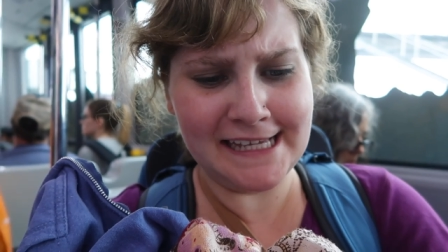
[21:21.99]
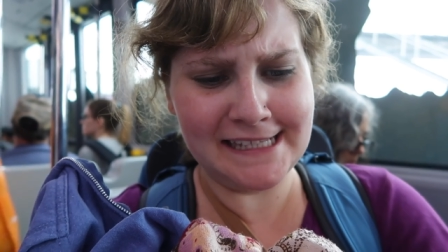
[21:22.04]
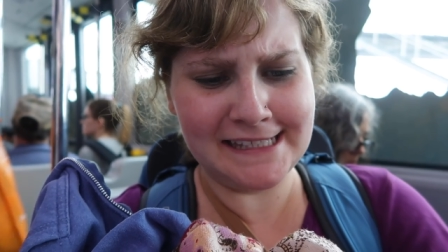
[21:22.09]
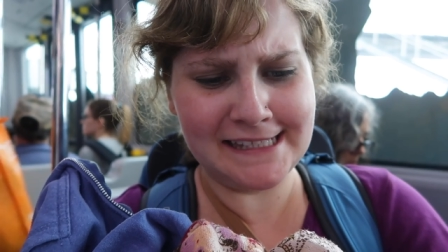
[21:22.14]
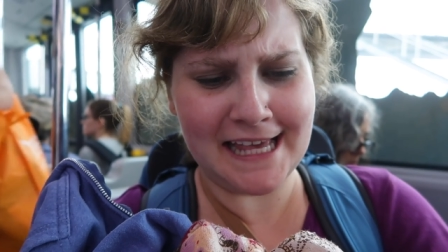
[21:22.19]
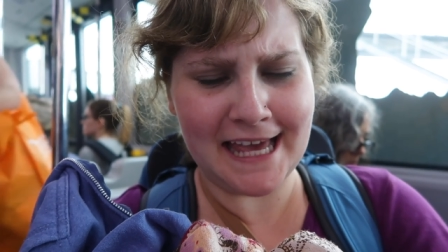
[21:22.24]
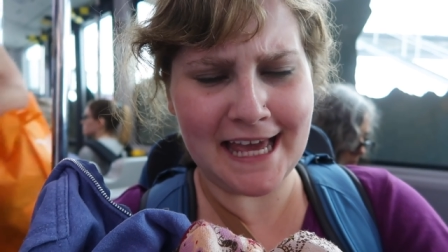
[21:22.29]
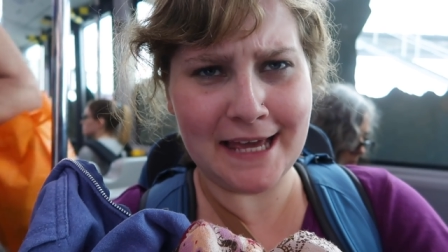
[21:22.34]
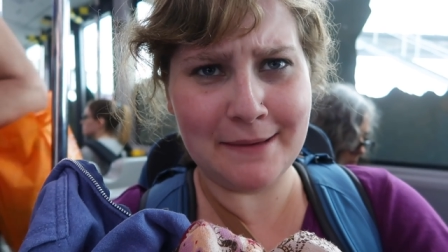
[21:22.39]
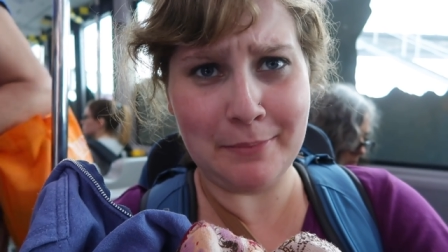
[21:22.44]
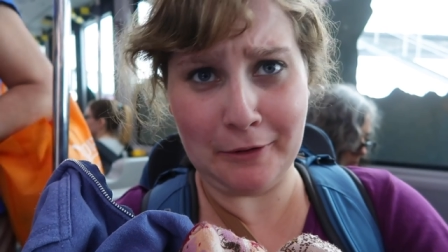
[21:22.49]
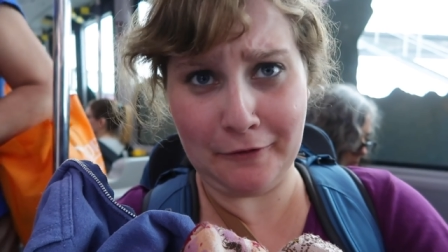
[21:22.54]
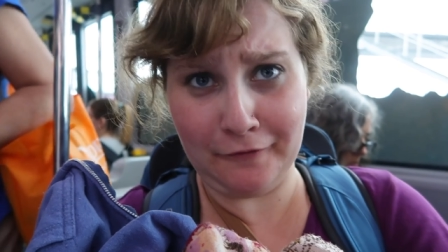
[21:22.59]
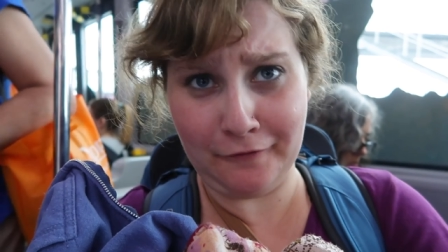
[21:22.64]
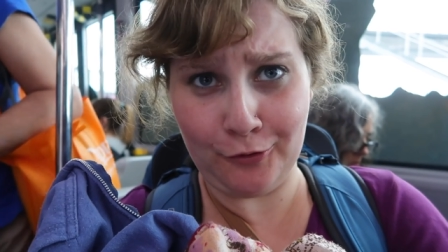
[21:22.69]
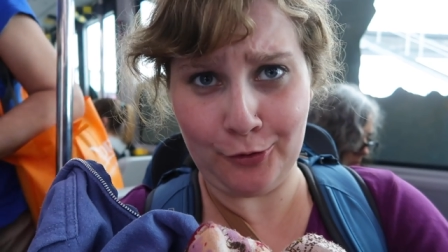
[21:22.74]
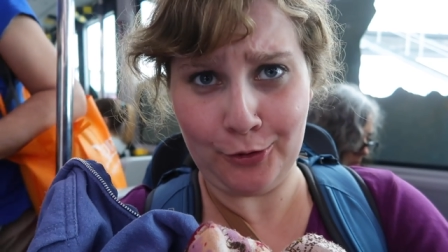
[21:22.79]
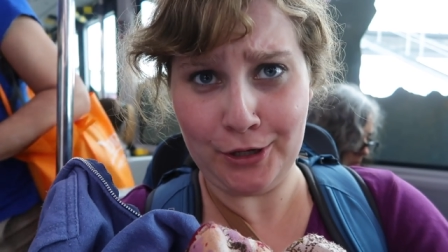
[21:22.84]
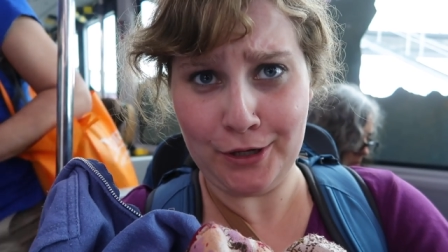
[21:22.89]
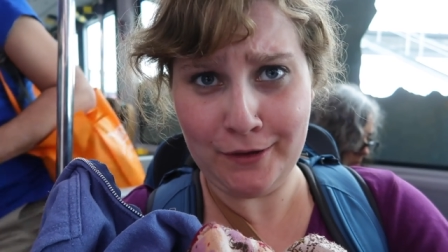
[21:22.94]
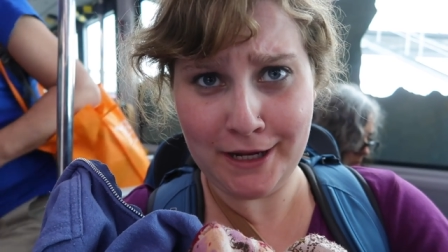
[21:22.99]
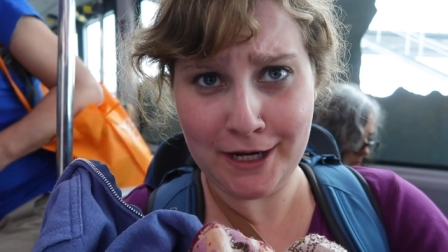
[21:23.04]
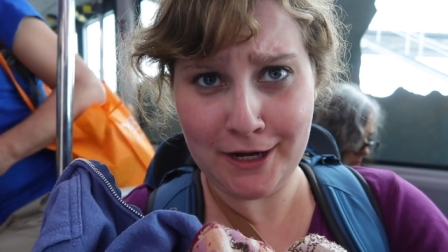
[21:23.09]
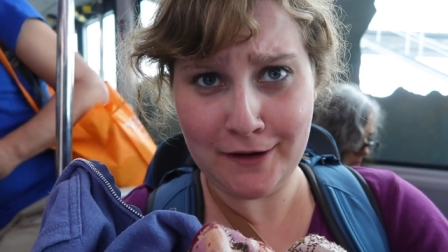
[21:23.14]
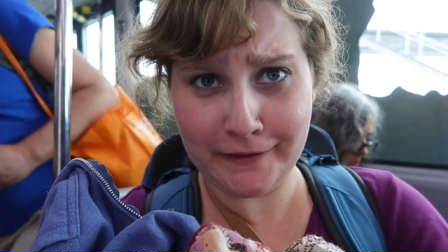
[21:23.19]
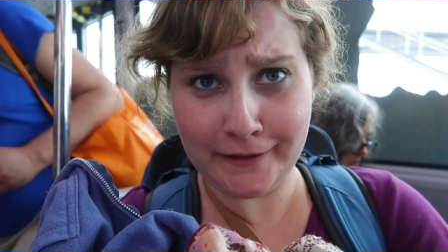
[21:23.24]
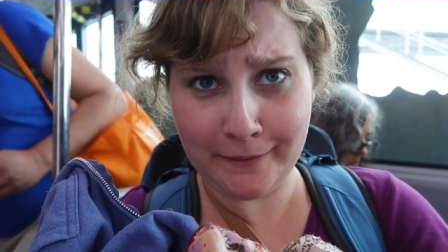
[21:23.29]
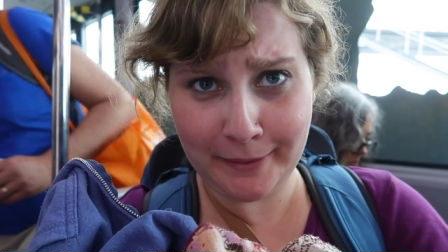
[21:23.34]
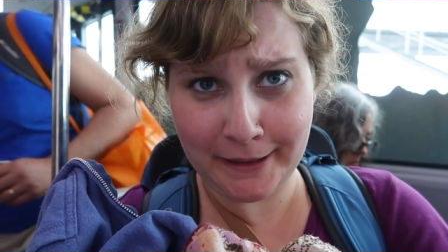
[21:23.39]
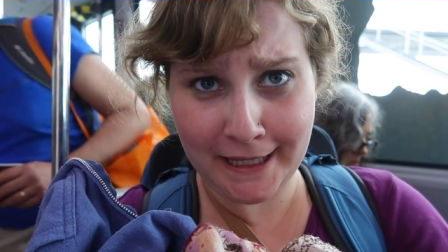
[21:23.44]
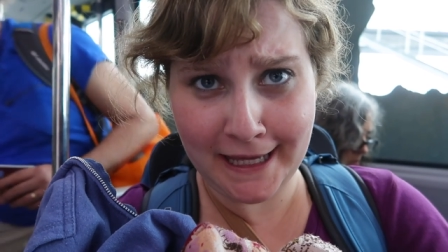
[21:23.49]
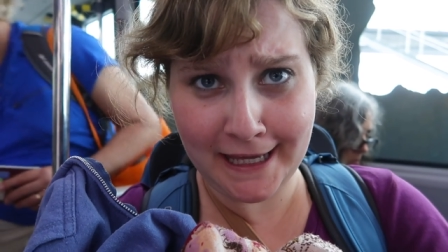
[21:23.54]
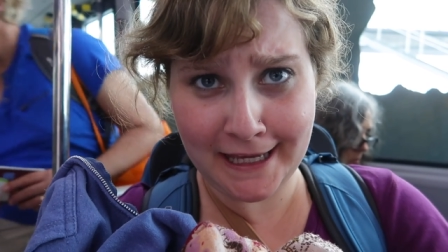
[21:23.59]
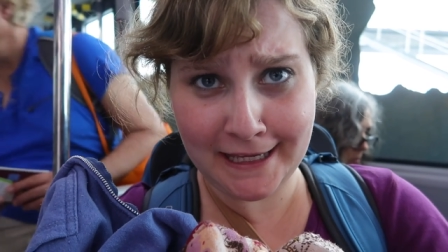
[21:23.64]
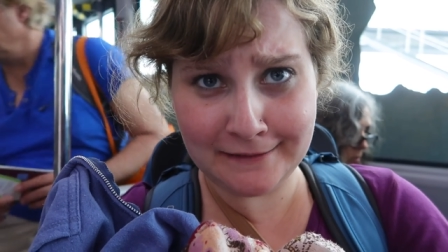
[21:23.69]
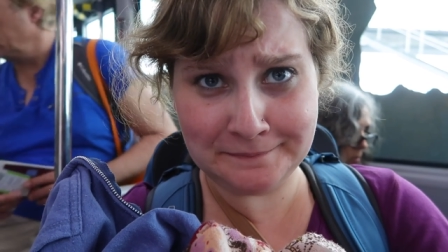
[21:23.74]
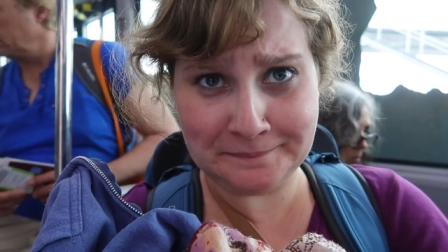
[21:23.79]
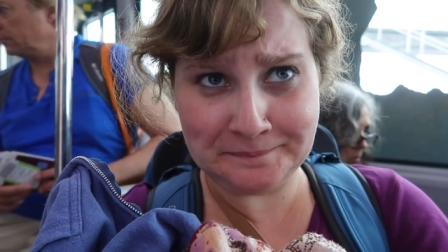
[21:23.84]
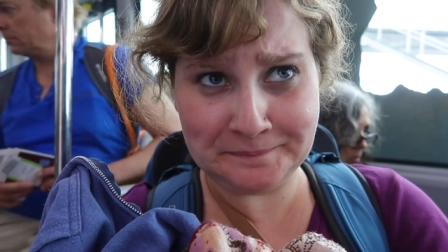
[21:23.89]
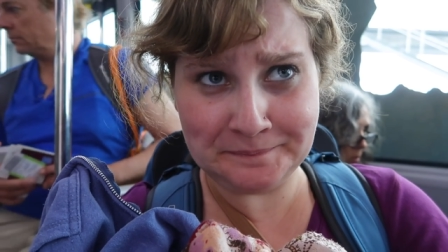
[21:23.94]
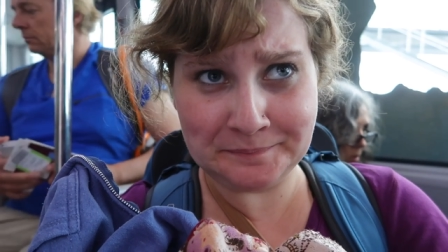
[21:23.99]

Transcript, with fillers: is like before you get on the plane,